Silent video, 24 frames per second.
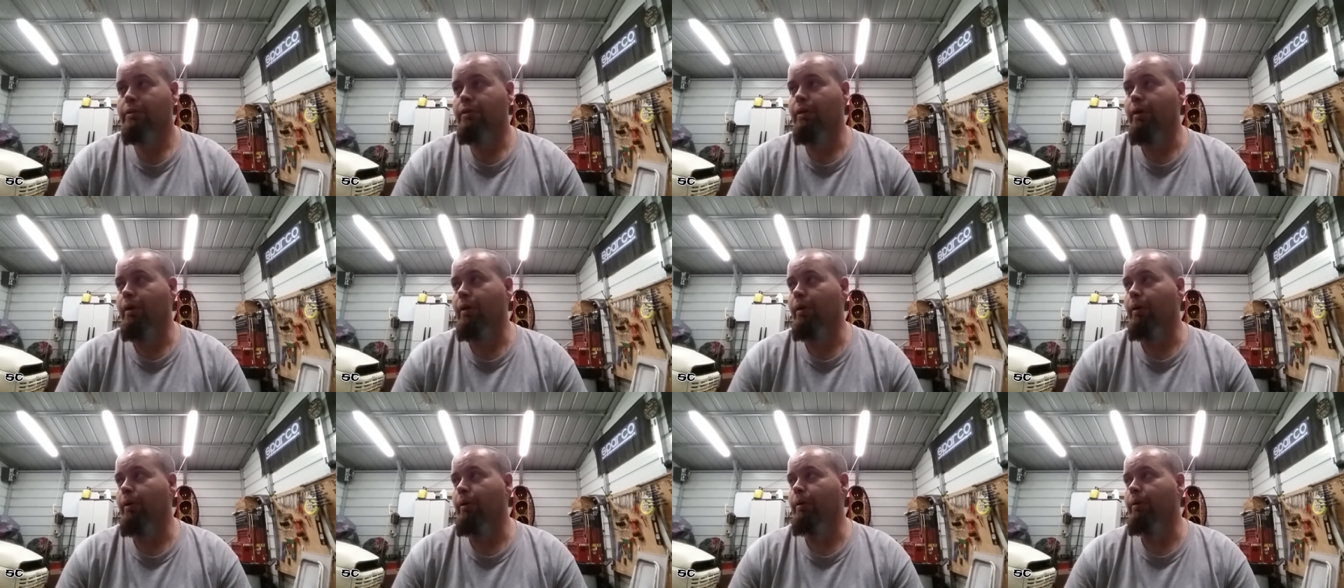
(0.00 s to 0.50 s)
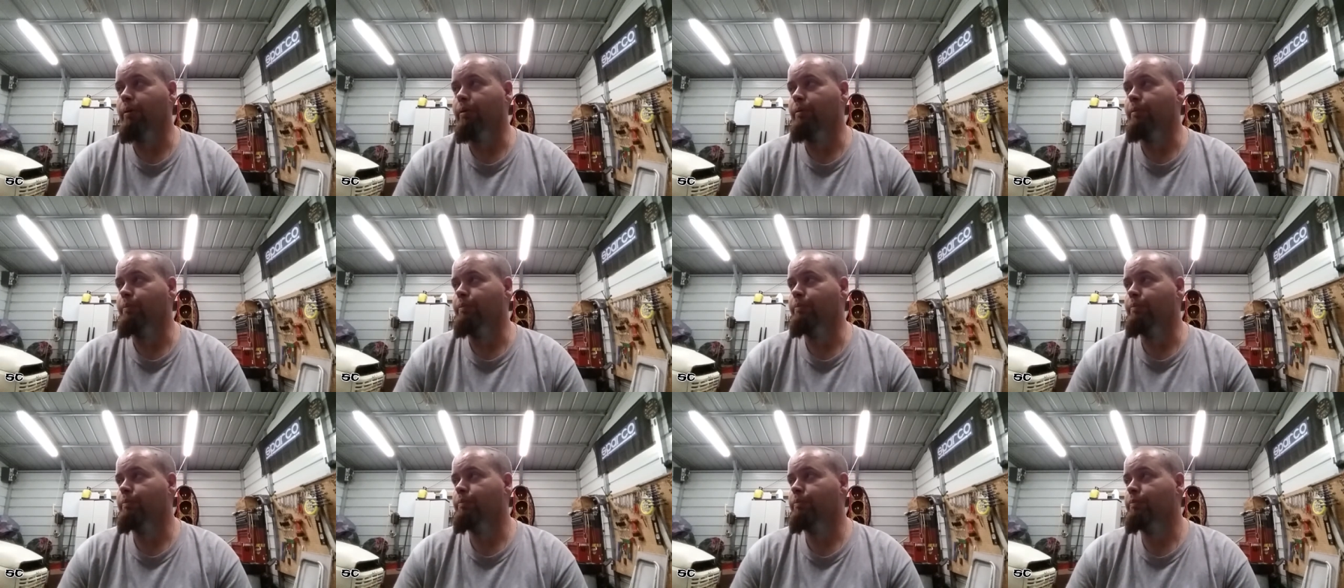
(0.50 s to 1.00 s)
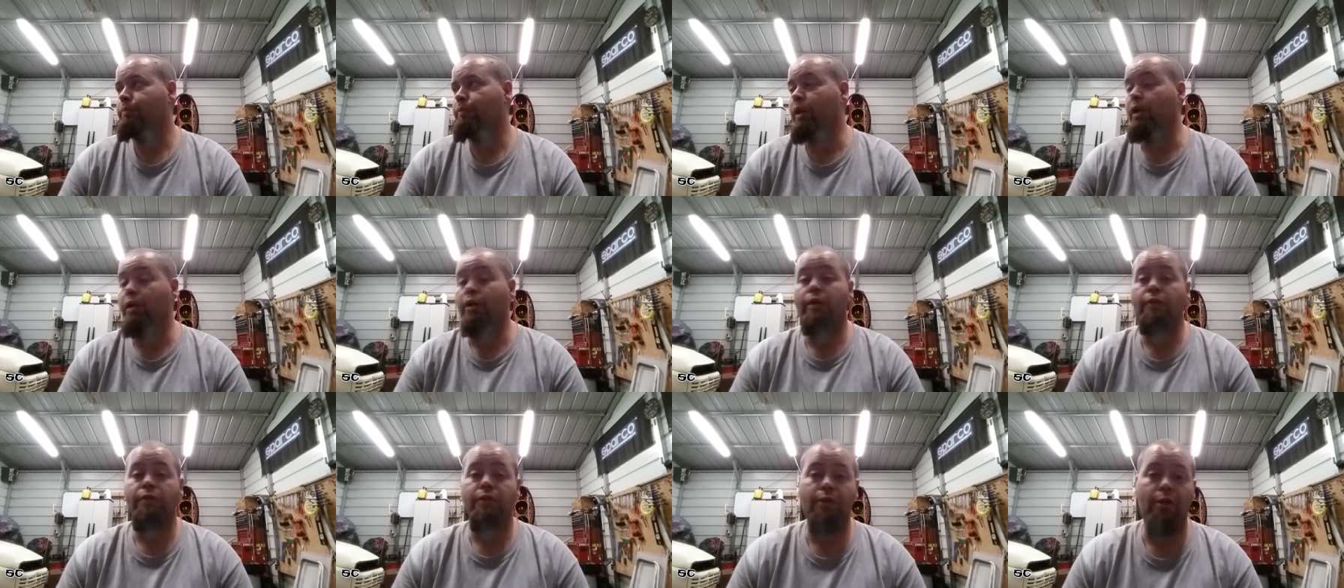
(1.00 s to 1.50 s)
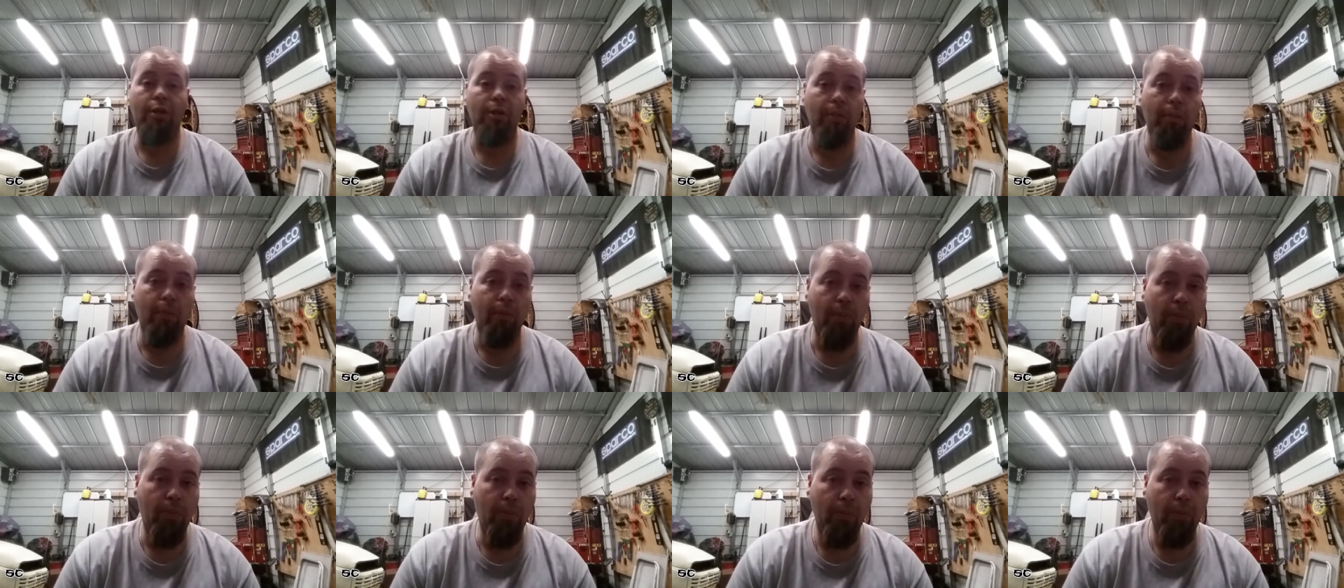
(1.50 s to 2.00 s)
Um, it doesn't come
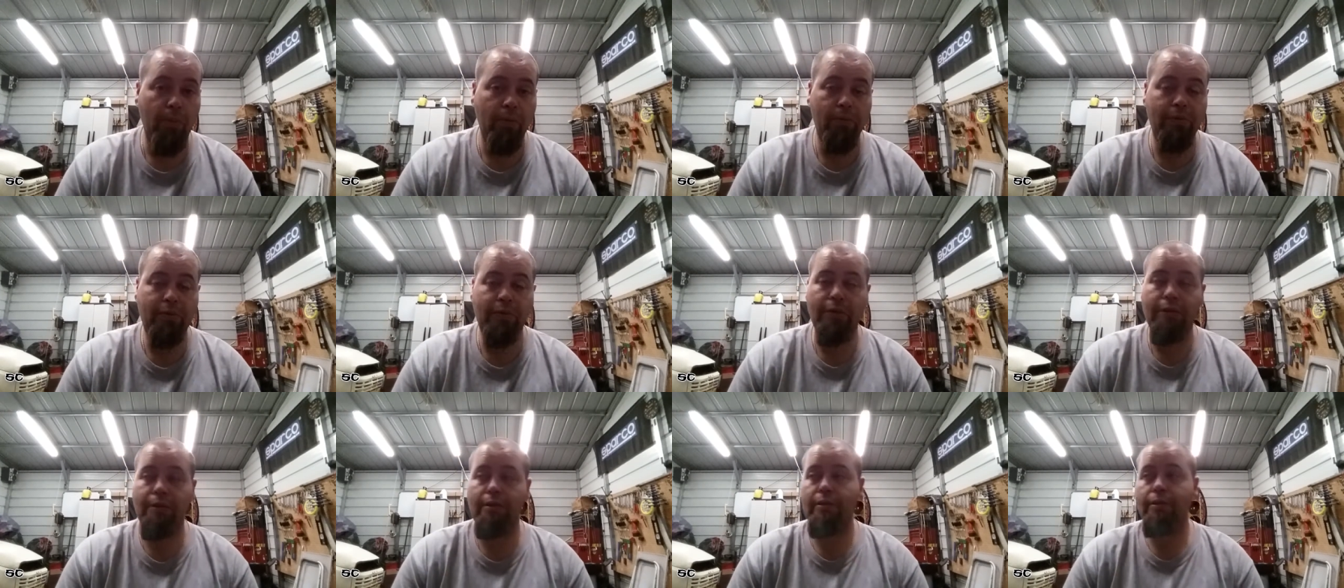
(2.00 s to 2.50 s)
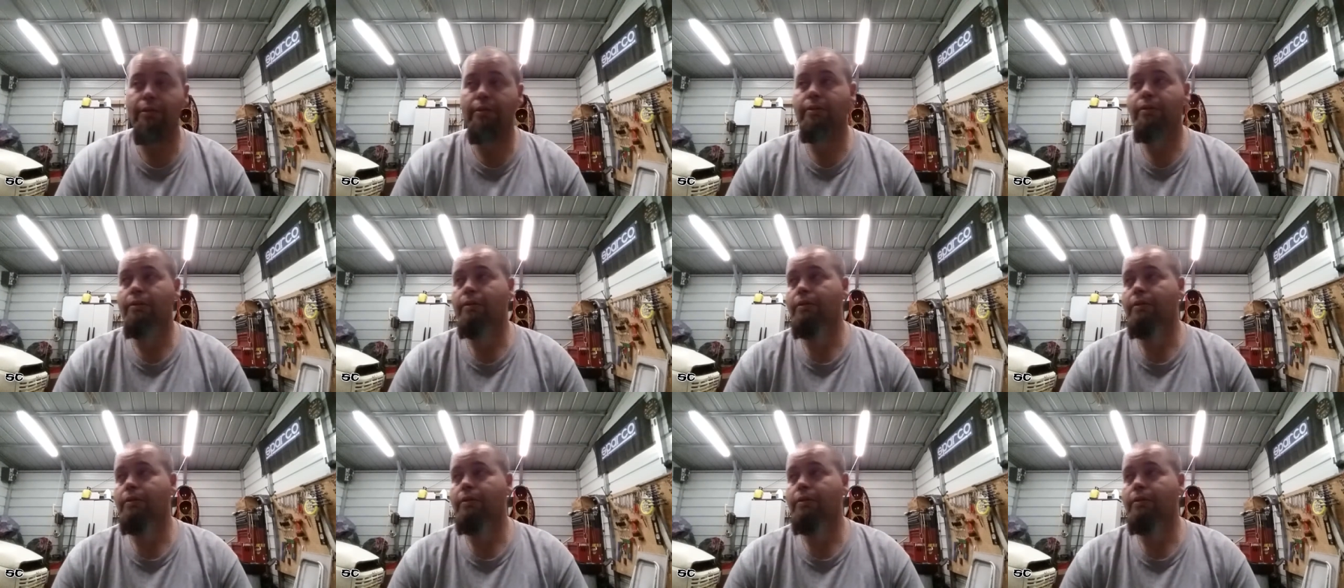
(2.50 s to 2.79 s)
with a warranty.